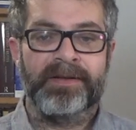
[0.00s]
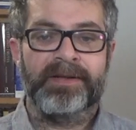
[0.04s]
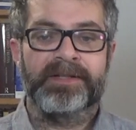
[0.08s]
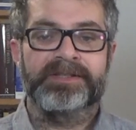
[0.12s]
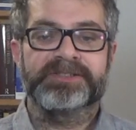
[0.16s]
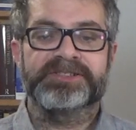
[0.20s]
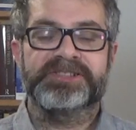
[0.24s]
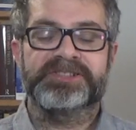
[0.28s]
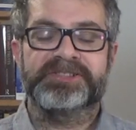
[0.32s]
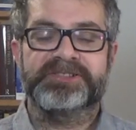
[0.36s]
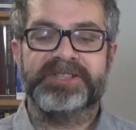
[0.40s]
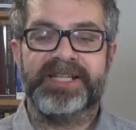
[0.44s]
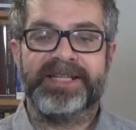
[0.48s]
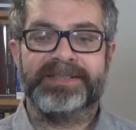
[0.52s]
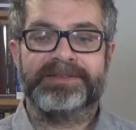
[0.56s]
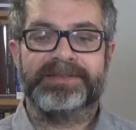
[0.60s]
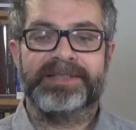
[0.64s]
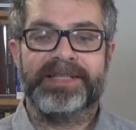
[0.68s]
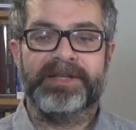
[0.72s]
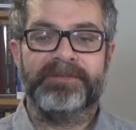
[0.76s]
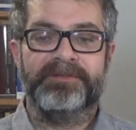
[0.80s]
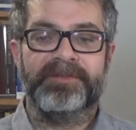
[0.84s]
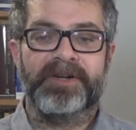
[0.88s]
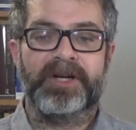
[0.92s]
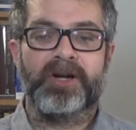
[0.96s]

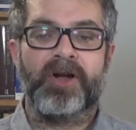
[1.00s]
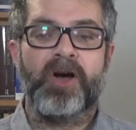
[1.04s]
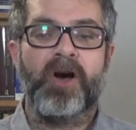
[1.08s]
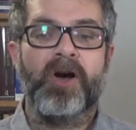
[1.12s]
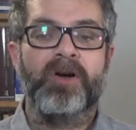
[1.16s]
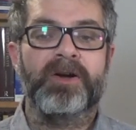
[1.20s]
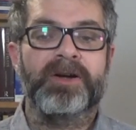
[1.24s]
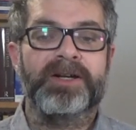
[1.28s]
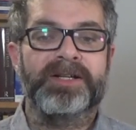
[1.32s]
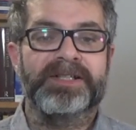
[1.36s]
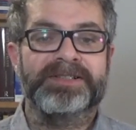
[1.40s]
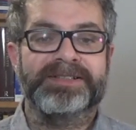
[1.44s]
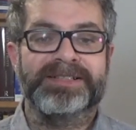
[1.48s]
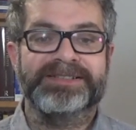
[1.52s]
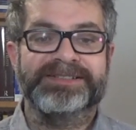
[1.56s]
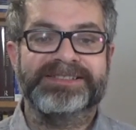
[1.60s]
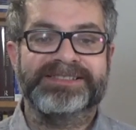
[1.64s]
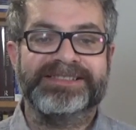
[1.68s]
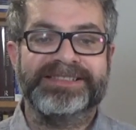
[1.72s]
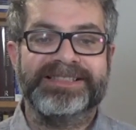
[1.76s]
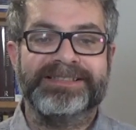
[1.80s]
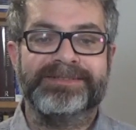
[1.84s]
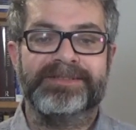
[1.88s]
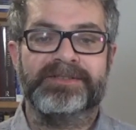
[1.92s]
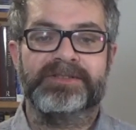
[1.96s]
strictly for conquered and
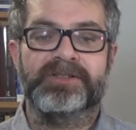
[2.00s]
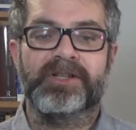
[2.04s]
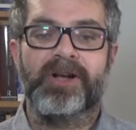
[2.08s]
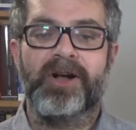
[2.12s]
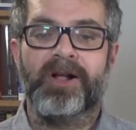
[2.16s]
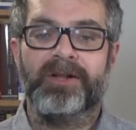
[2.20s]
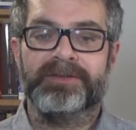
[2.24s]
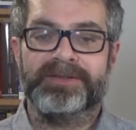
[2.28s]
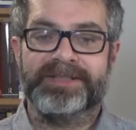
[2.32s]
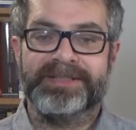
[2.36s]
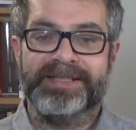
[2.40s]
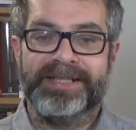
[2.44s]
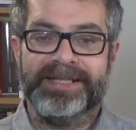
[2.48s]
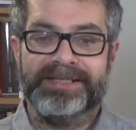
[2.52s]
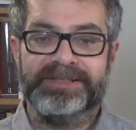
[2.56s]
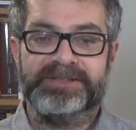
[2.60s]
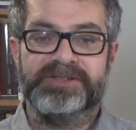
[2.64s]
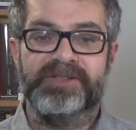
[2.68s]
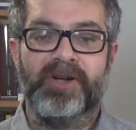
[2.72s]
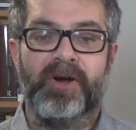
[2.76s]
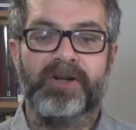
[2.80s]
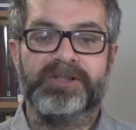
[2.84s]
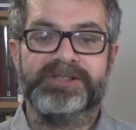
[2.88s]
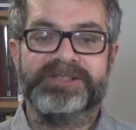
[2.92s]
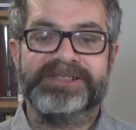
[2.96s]
ceded colonies,
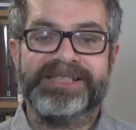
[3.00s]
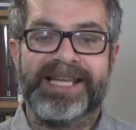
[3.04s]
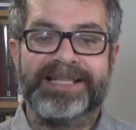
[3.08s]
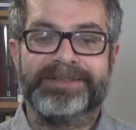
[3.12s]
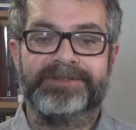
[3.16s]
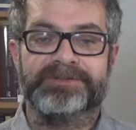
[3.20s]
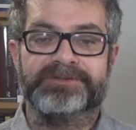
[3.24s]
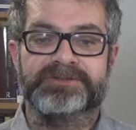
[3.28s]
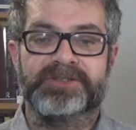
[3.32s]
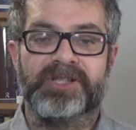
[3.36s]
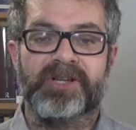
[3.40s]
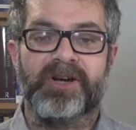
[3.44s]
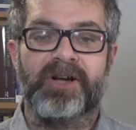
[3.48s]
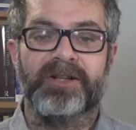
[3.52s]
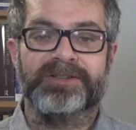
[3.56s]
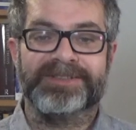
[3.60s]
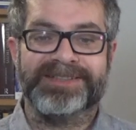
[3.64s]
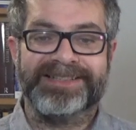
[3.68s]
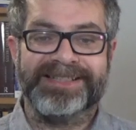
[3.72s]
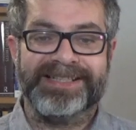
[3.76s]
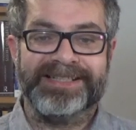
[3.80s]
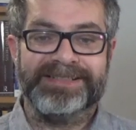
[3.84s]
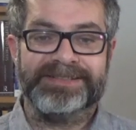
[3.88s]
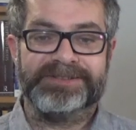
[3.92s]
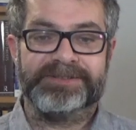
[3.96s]
not settled
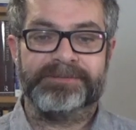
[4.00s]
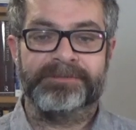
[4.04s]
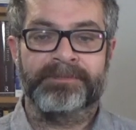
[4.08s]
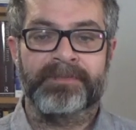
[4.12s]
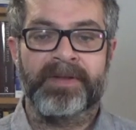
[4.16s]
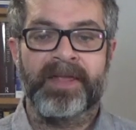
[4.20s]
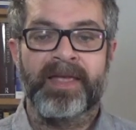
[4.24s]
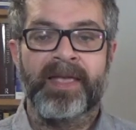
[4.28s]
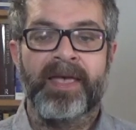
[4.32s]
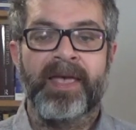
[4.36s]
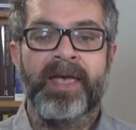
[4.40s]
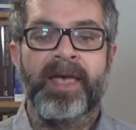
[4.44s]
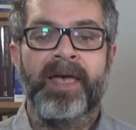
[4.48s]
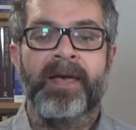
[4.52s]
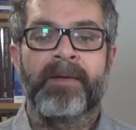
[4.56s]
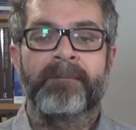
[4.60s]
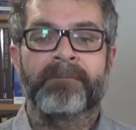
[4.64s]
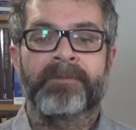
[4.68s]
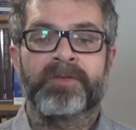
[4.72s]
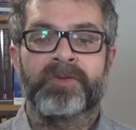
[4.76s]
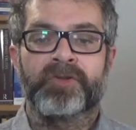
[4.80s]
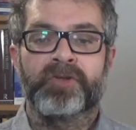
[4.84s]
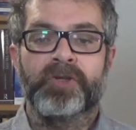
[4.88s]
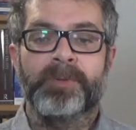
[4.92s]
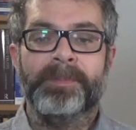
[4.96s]
colonies.
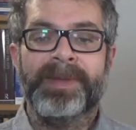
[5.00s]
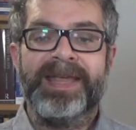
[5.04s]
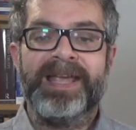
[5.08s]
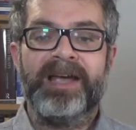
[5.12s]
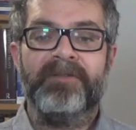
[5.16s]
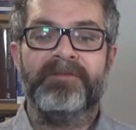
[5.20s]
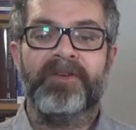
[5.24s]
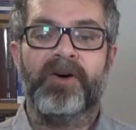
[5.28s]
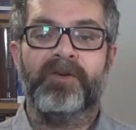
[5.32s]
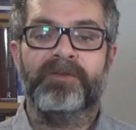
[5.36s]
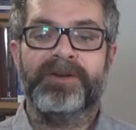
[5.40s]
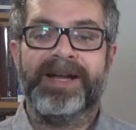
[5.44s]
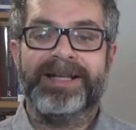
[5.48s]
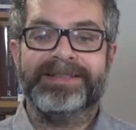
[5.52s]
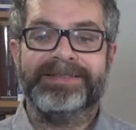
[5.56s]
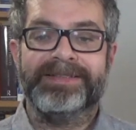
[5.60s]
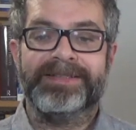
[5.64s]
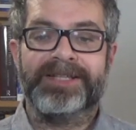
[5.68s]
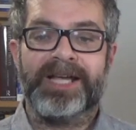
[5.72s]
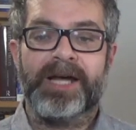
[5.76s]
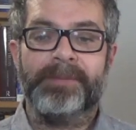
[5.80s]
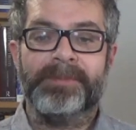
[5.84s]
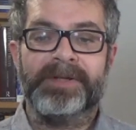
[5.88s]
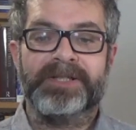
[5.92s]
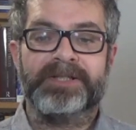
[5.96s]
You may have already
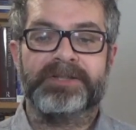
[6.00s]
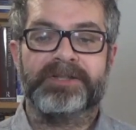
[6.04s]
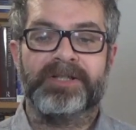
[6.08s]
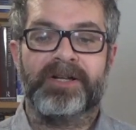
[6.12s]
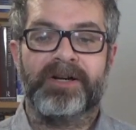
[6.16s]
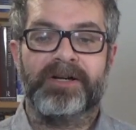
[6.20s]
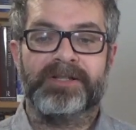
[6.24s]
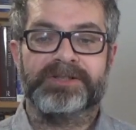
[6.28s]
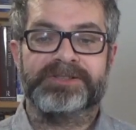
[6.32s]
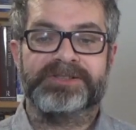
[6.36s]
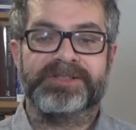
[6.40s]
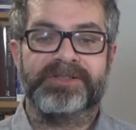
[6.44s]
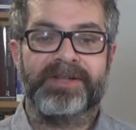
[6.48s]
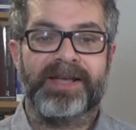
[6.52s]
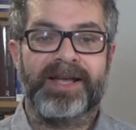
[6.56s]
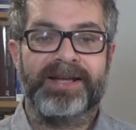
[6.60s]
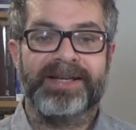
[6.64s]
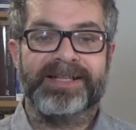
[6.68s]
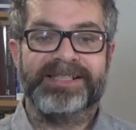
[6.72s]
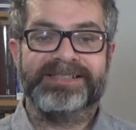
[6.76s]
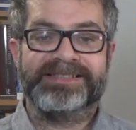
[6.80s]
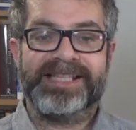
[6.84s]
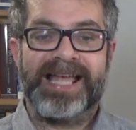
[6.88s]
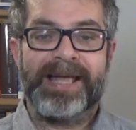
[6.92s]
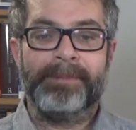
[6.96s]
come across an
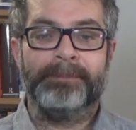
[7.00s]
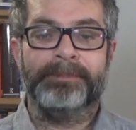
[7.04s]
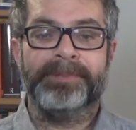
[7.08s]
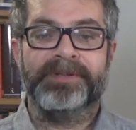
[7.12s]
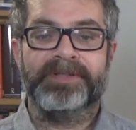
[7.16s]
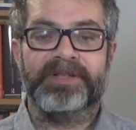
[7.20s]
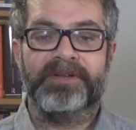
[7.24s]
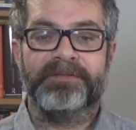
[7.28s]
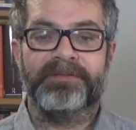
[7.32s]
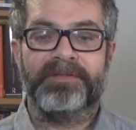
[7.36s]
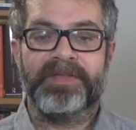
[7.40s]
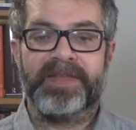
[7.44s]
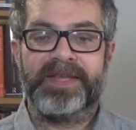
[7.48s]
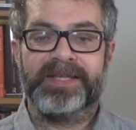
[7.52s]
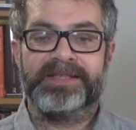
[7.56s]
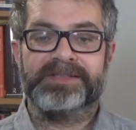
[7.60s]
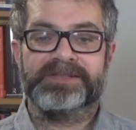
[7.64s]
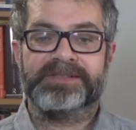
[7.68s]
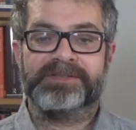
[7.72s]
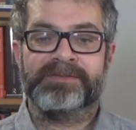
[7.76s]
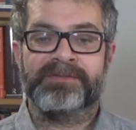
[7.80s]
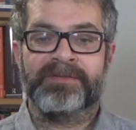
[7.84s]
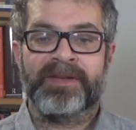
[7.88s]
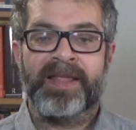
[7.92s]
example of this.